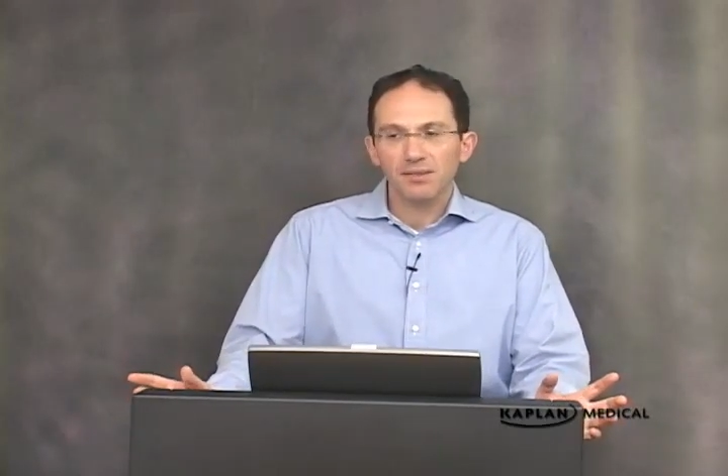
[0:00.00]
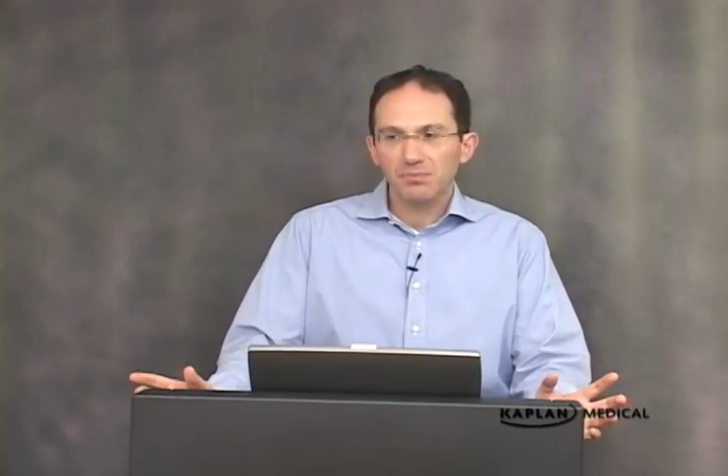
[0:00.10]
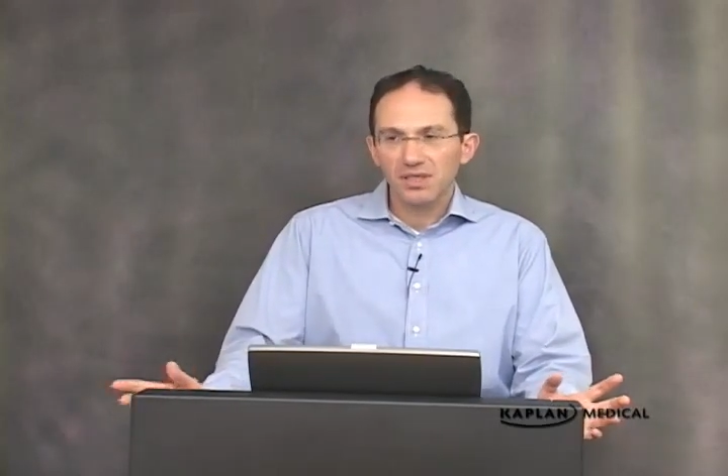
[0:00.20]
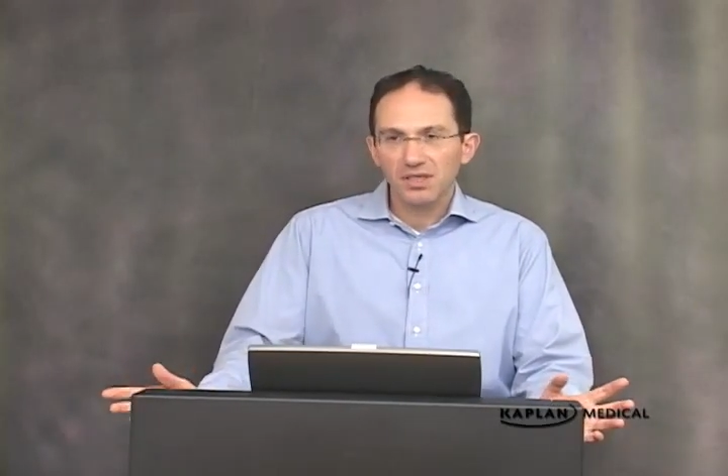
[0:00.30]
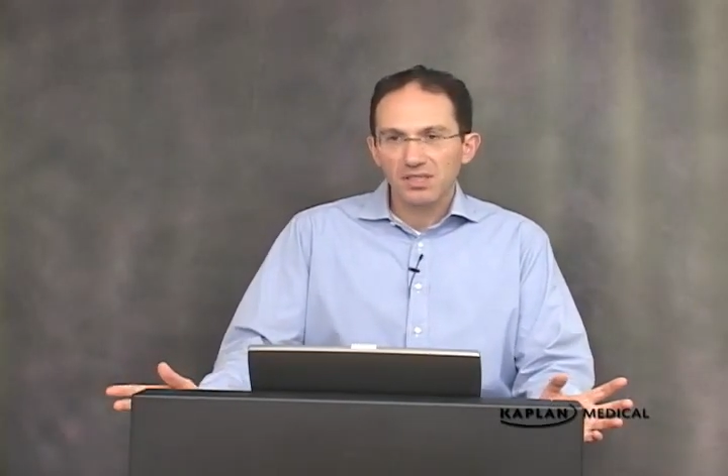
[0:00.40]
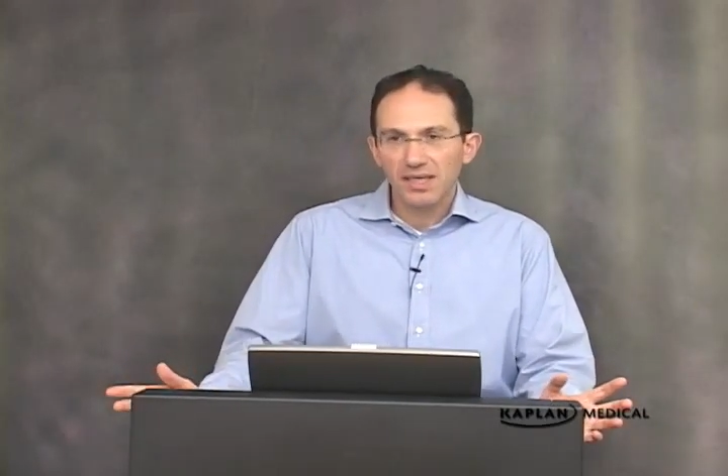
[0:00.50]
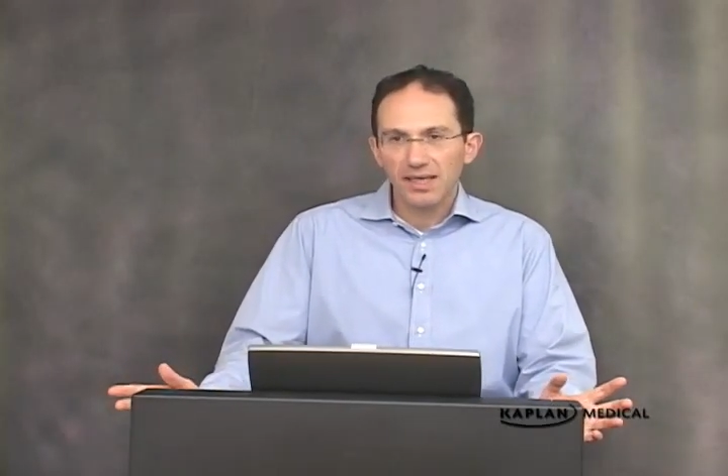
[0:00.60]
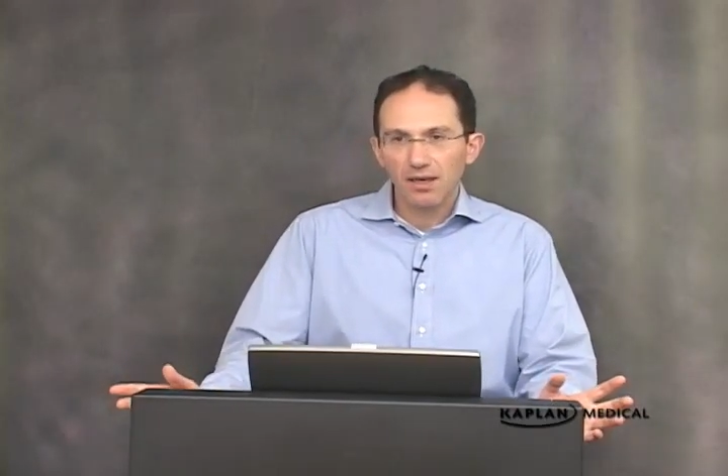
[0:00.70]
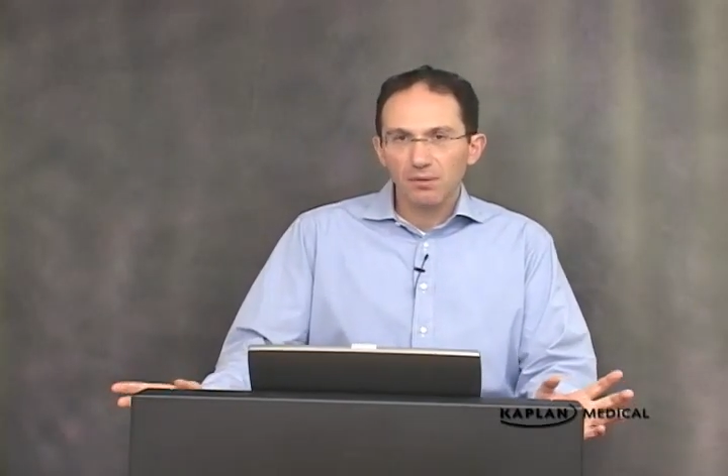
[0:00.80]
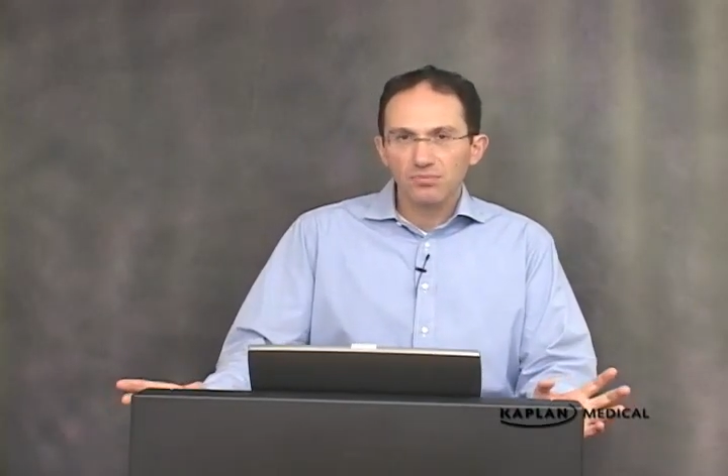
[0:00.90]
because I
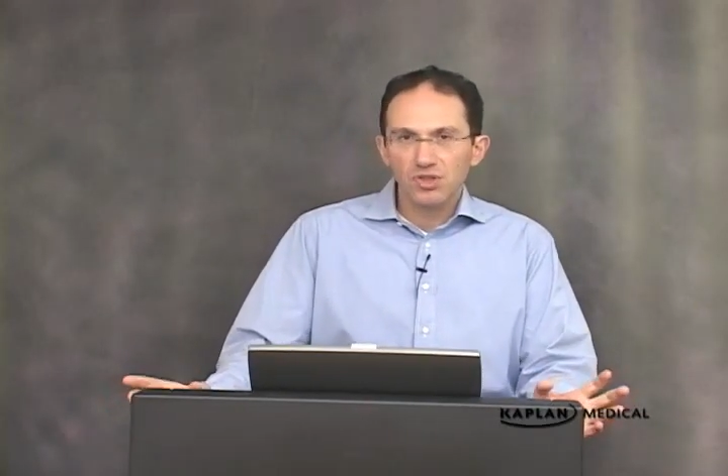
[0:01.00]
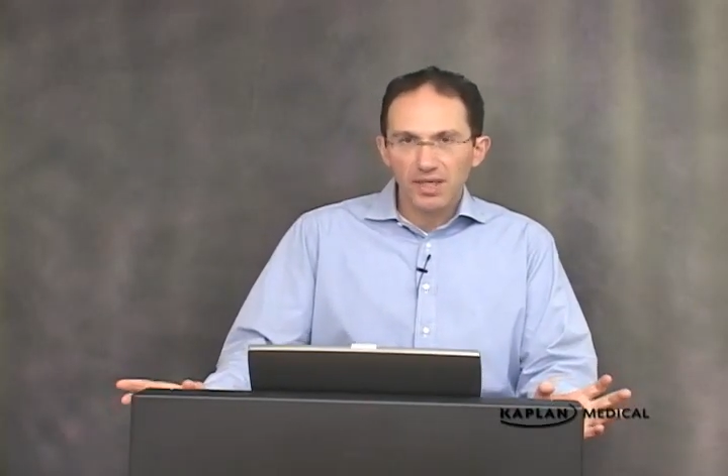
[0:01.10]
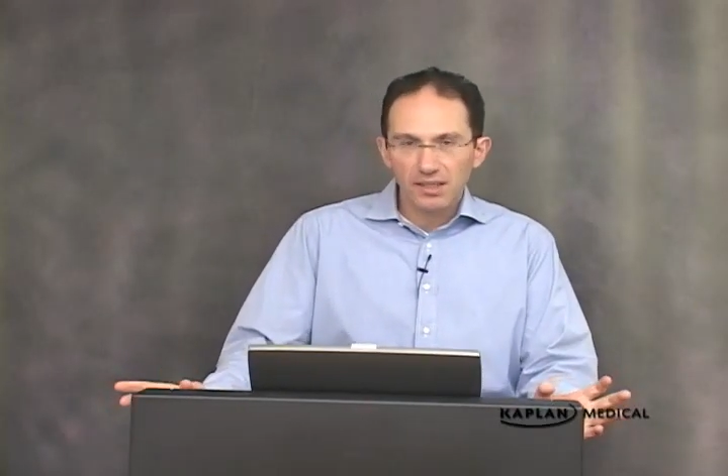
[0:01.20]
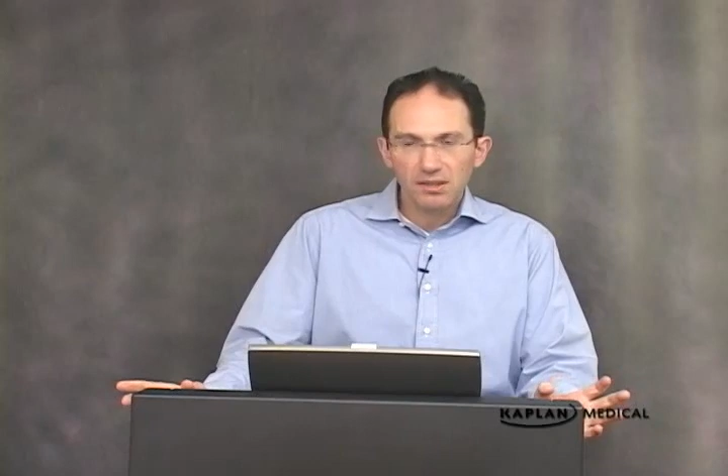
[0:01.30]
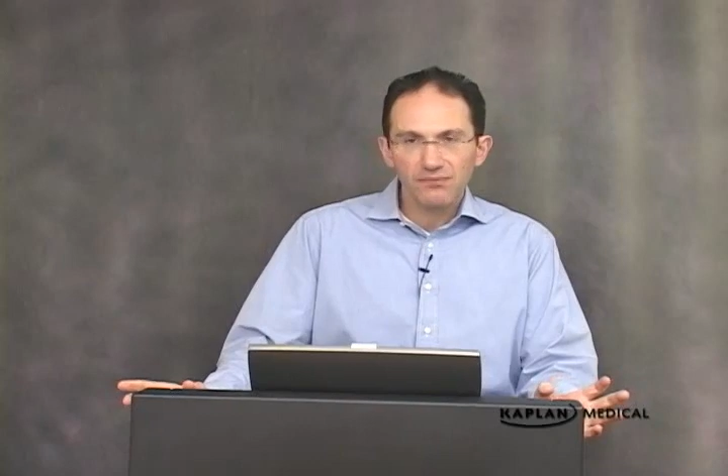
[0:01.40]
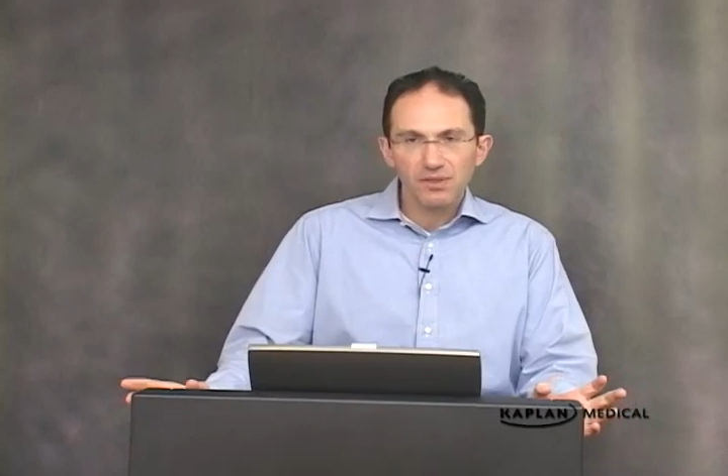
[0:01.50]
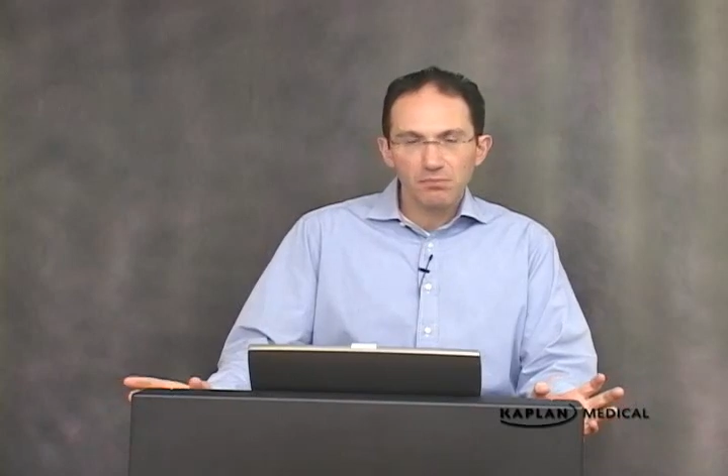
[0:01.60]
objectively